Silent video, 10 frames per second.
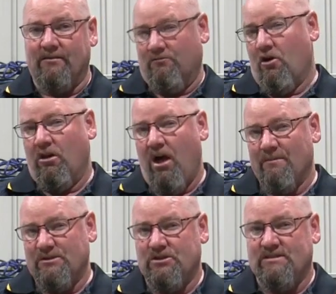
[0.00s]
Rock
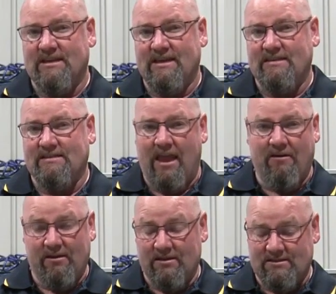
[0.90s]
climbers use these,
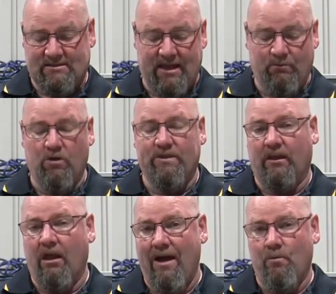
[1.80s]
aerialists, they want the
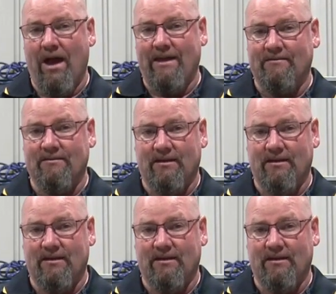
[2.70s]
light weight.